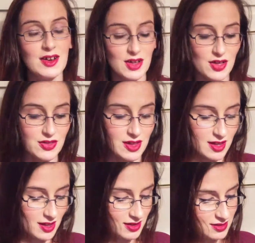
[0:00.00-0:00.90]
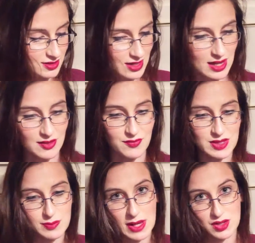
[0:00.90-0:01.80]
On other kind of
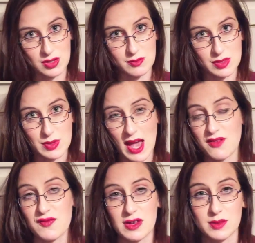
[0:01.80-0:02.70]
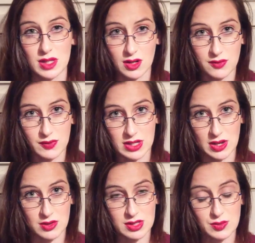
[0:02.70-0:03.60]
spectrums, we have filmed a lot of
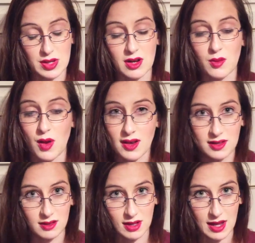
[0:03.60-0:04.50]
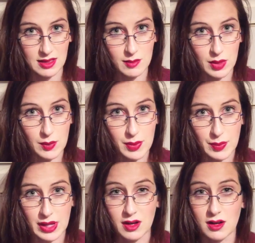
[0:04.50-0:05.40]
videos. We are working on getting them up.
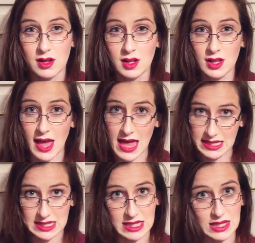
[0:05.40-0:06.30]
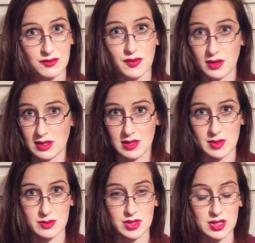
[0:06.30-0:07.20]
We are editing and vlogging
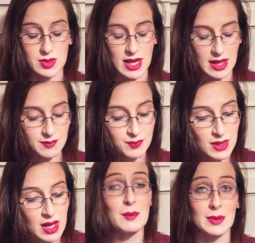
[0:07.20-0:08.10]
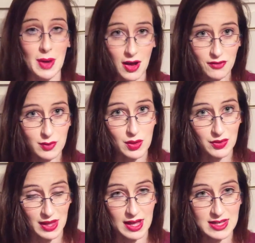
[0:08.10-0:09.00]
them as much as we can. But apart from
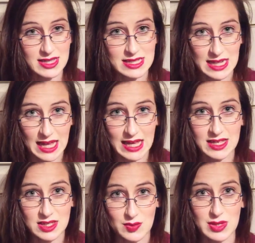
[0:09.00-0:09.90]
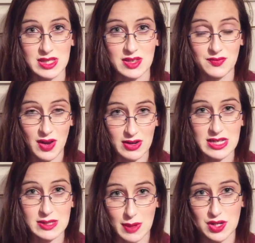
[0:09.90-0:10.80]
all that, today is someone's
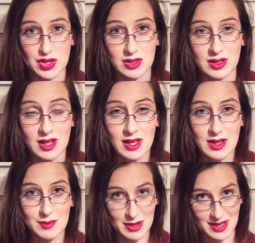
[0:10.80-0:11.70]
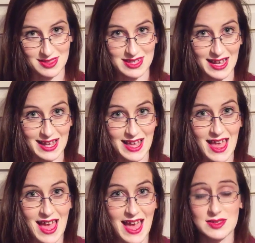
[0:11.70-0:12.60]
very special birthday.
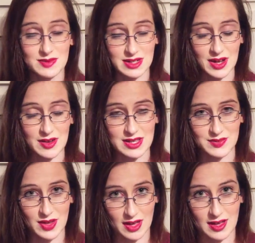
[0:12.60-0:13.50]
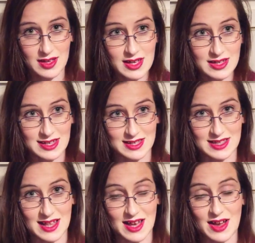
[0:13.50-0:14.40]
This video is for her. Yes,
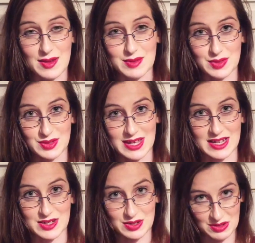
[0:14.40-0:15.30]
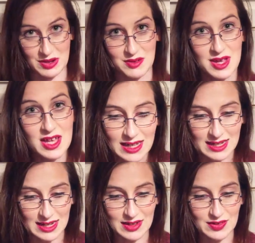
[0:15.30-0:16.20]
Claire, I am talking to you.
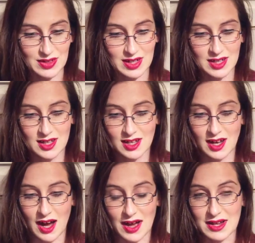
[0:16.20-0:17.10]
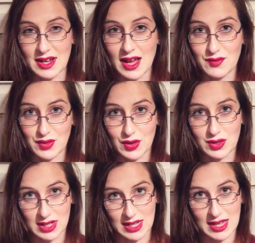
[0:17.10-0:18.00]
Now, I have
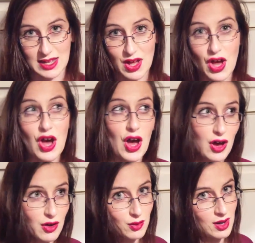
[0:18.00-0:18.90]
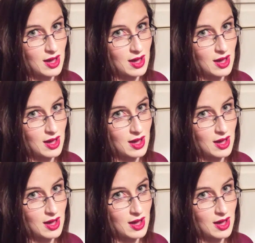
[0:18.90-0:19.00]
known Claire her whole